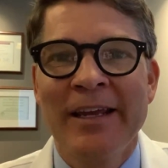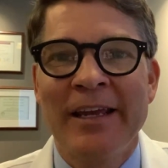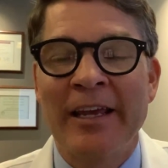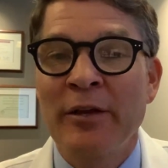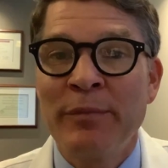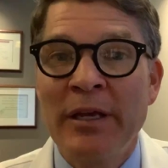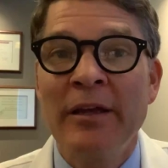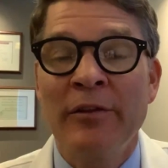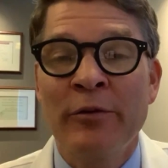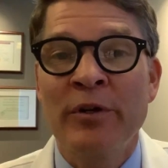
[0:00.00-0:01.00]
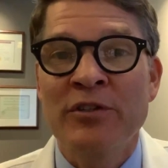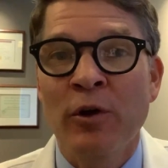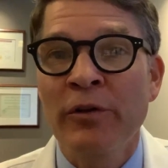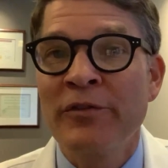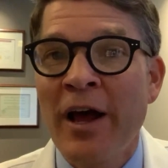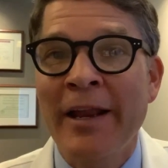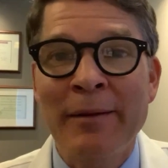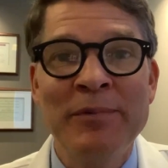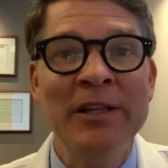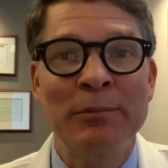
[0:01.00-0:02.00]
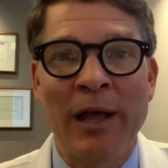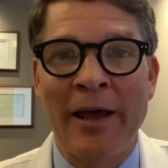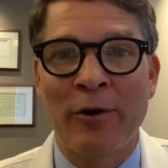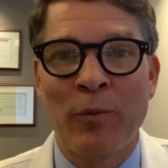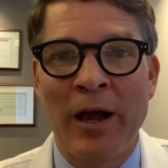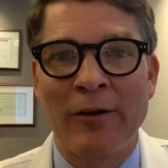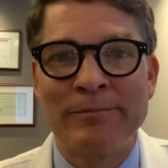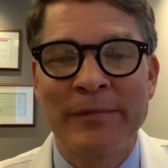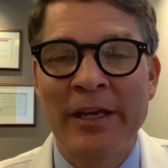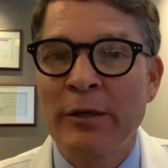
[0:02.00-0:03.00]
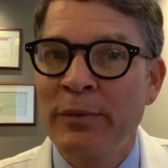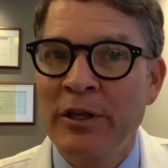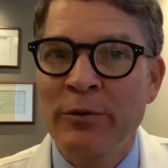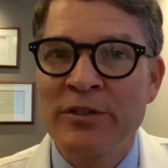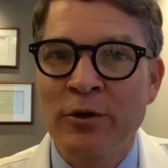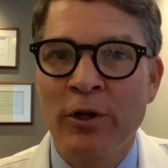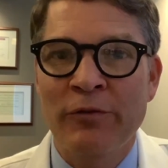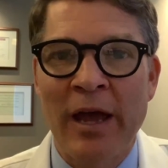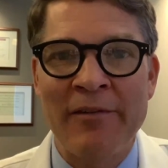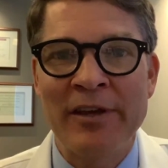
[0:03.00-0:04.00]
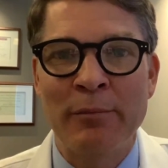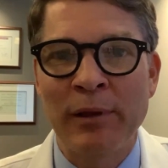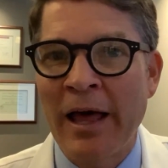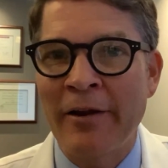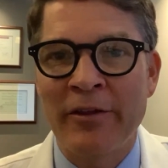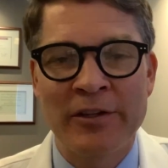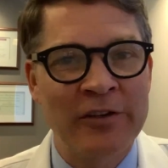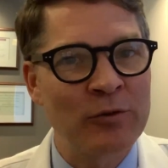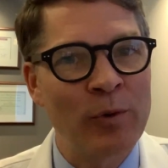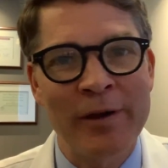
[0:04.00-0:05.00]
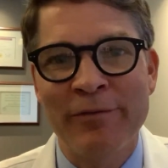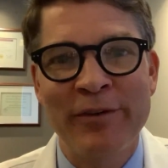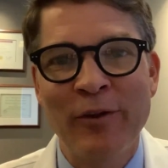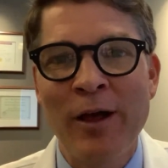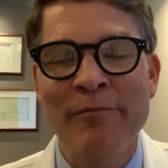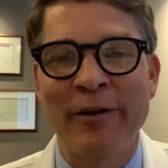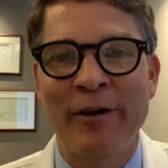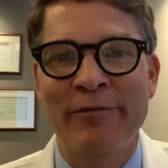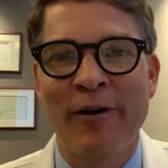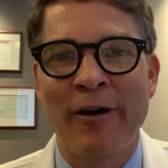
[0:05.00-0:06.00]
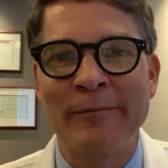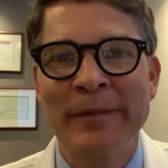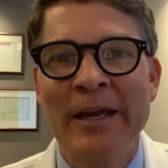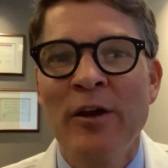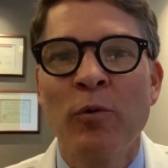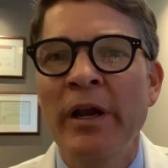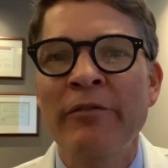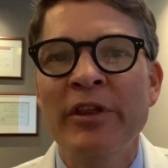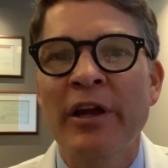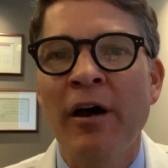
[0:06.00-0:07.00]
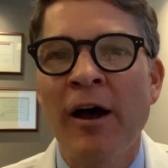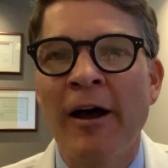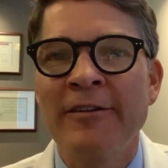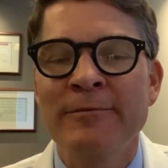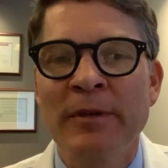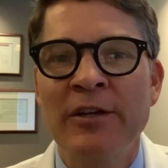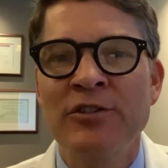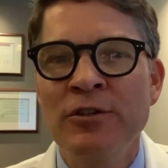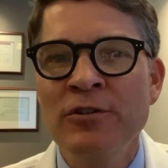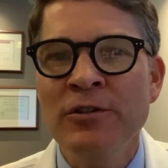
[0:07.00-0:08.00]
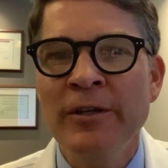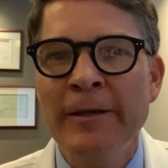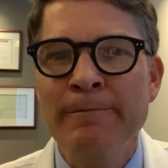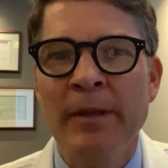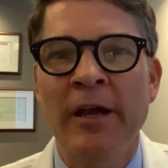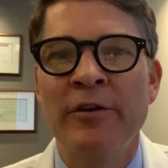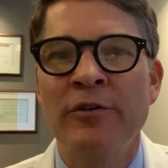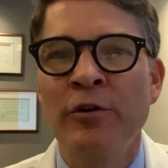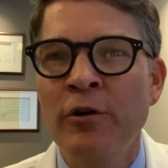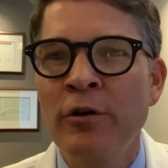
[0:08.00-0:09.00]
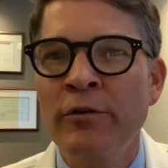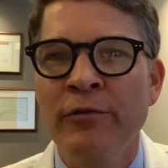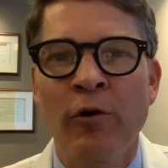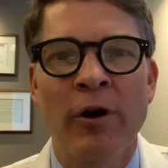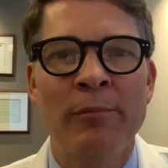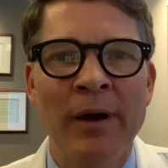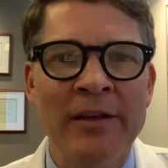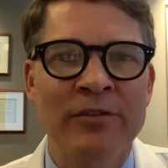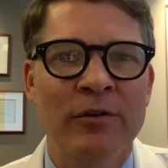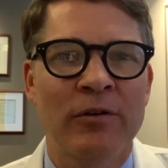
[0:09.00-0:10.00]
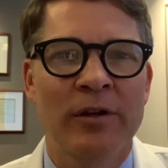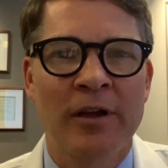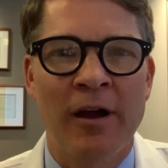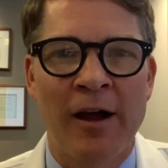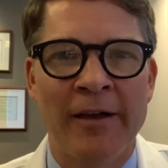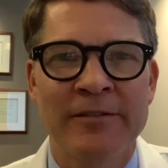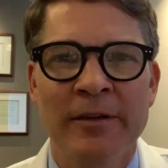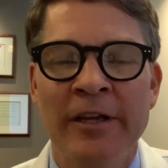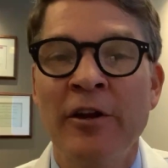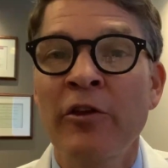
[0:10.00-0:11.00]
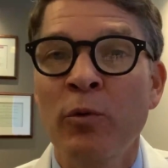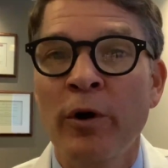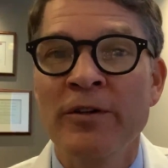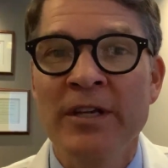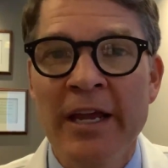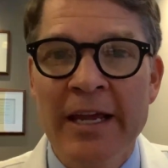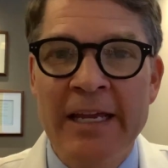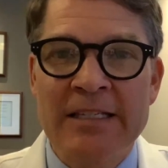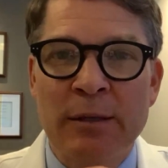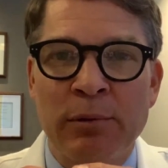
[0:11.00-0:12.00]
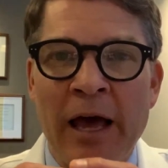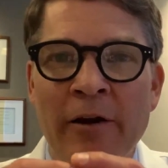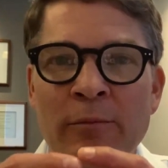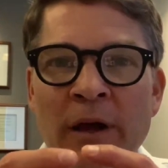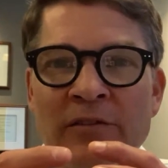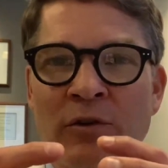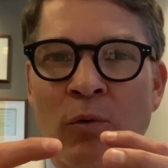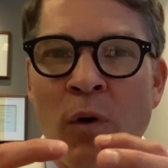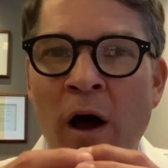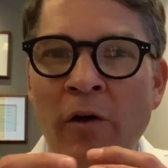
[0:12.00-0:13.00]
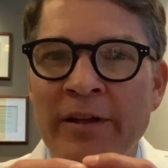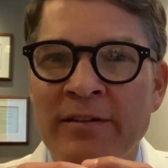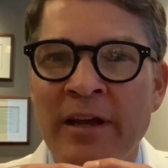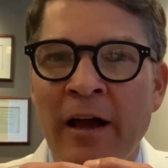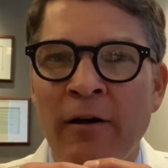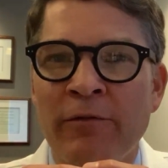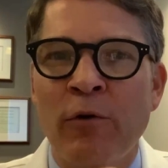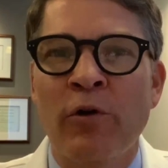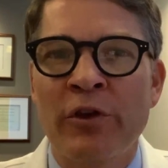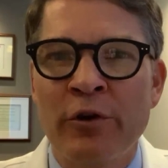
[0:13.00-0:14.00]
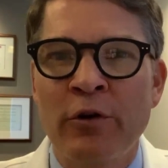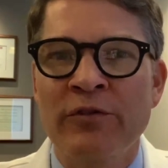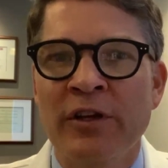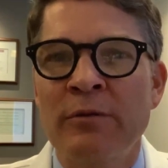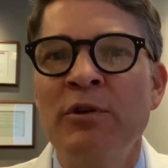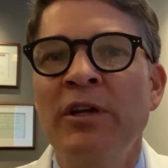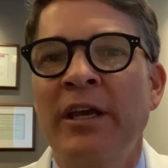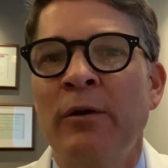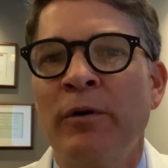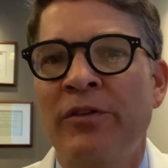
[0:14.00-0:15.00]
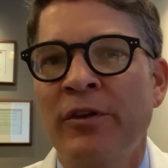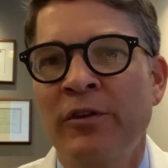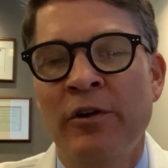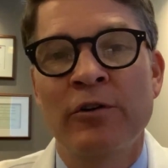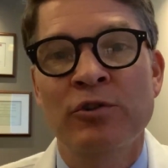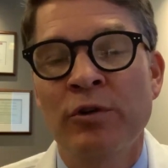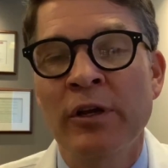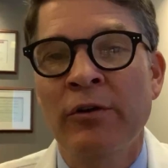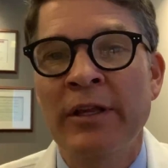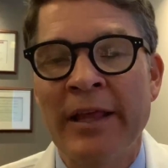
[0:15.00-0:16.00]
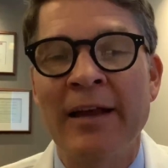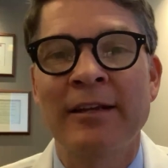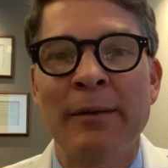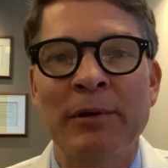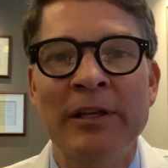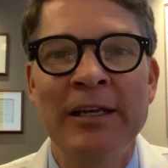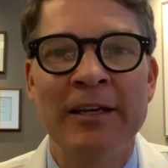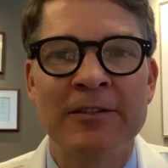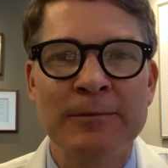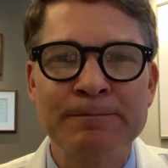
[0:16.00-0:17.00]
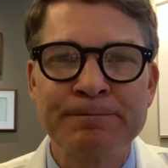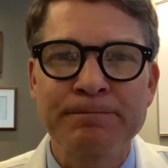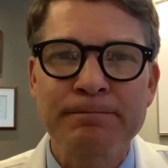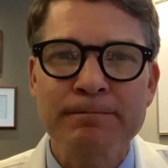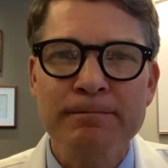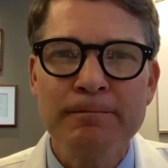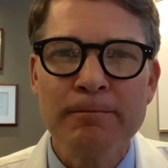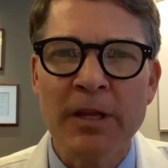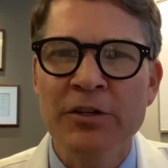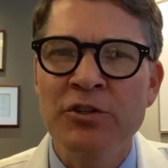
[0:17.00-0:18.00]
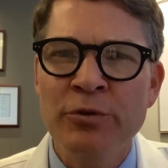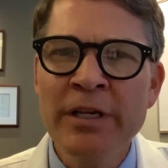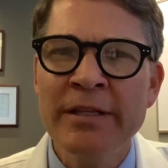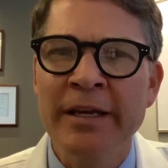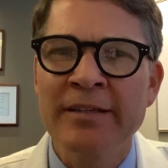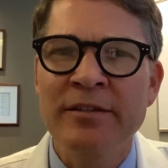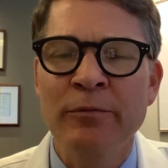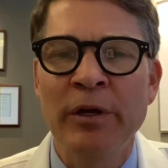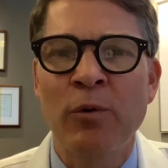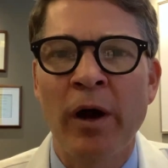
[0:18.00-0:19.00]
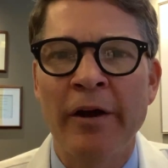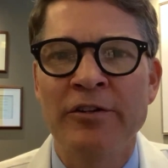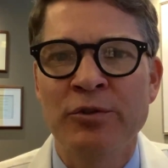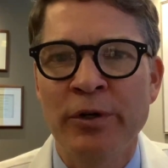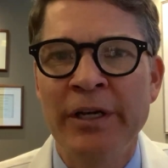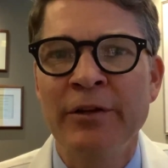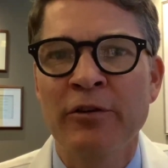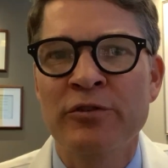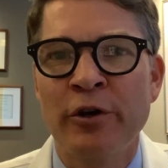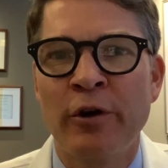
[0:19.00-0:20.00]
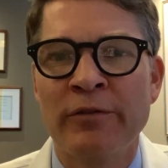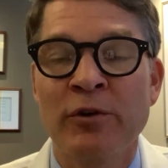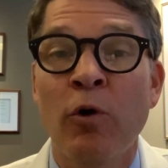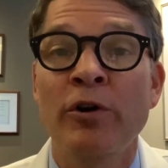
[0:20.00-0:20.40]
It can be the result of not emptying the bladder well. It could be the result of having a bladder that doesn't want to fill up very far. Whatever the cause, it is usually a nerve or a muscle cause. In other words, it's the bladder muscle wall itself or the nerves that communicate with it that are triggering that type of leakage. To treat this requires treating those nerves or